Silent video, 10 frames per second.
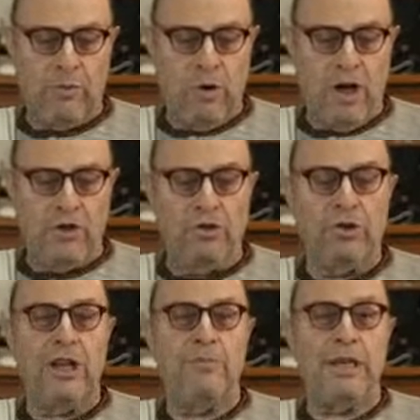why
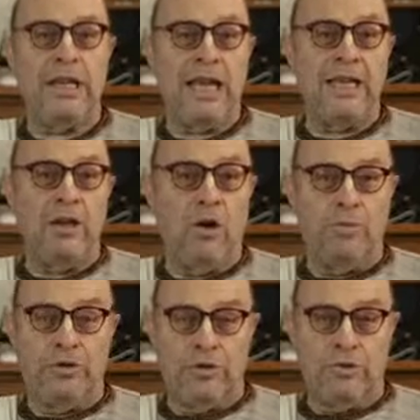should there be any
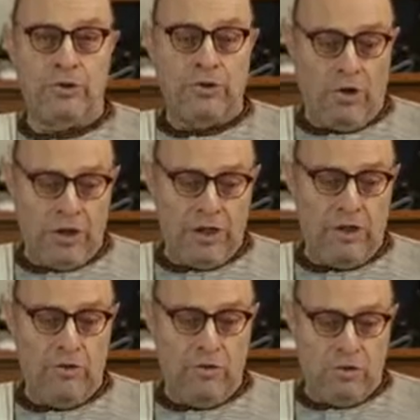obstacles on it
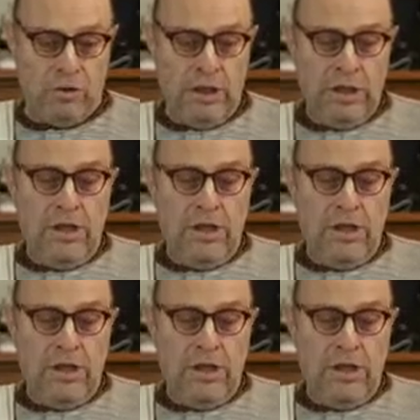at all?